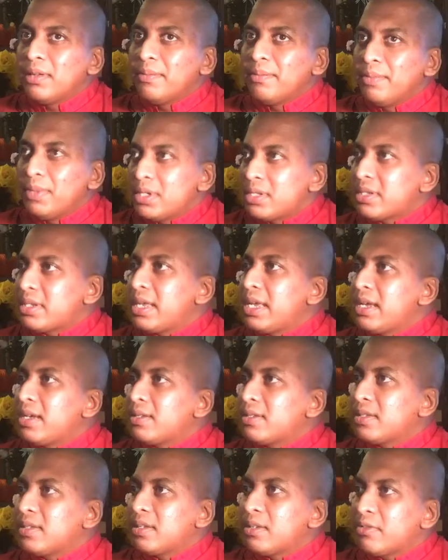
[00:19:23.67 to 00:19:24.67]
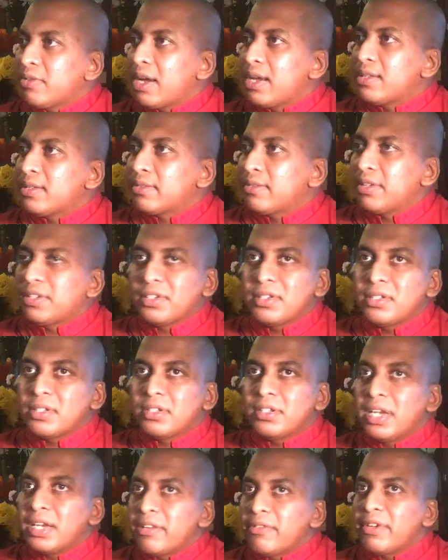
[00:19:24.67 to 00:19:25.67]
mistakes, transgressions are
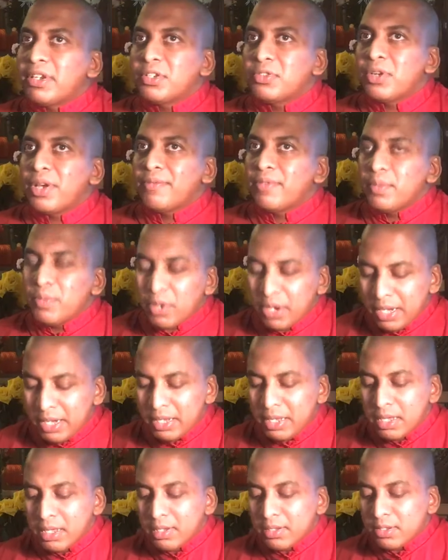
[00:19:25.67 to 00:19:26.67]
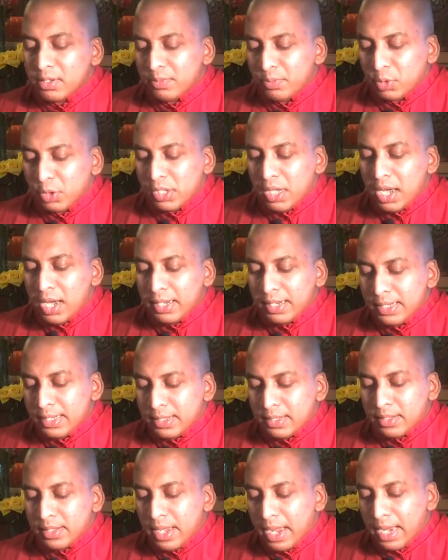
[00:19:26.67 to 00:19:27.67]
generic to everybody. So Buddha
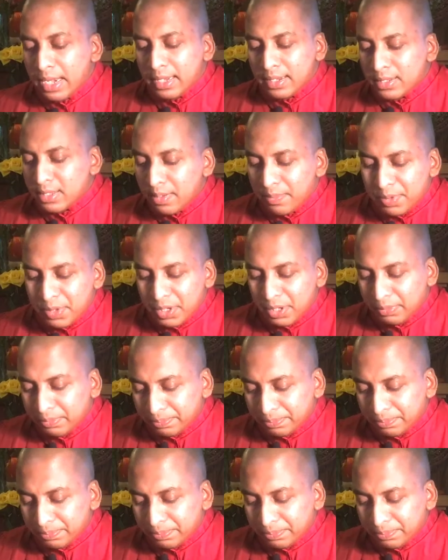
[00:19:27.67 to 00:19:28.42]
is an exception.